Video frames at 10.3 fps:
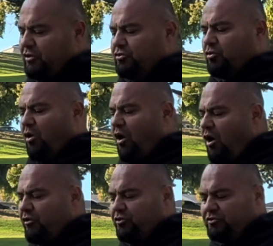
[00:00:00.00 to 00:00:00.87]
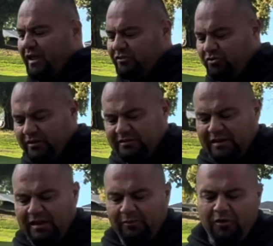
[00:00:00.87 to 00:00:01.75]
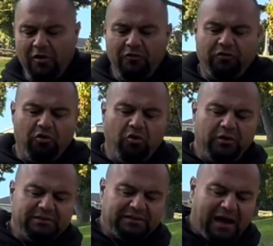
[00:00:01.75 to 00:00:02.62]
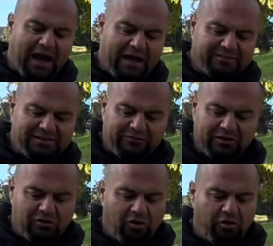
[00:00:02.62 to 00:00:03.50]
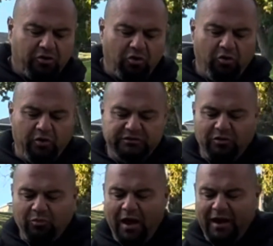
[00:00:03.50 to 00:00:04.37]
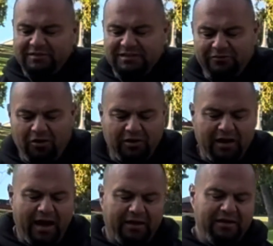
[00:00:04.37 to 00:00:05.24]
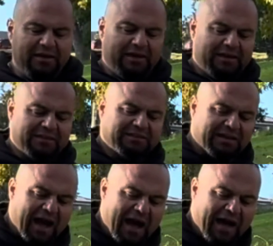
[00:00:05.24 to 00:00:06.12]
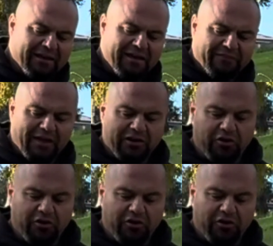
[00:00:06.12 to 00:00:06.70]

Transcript: to all those that trust in him. For who is God save the Lord, or who is a rock save our God? It is God that